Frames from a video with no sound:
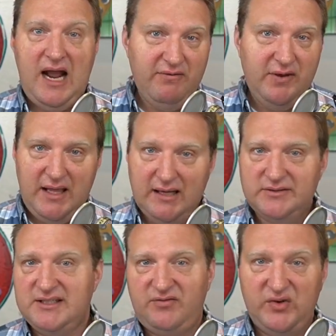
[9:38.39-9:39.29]
Everything
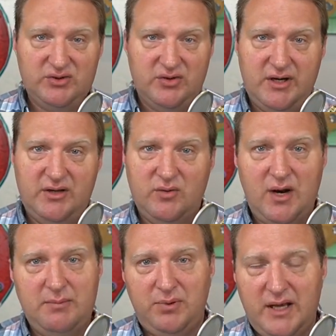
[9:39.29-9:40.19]
else gets filtered in the
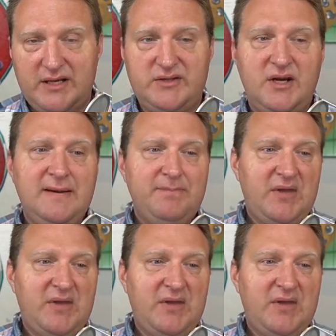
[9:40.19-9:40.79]
right place.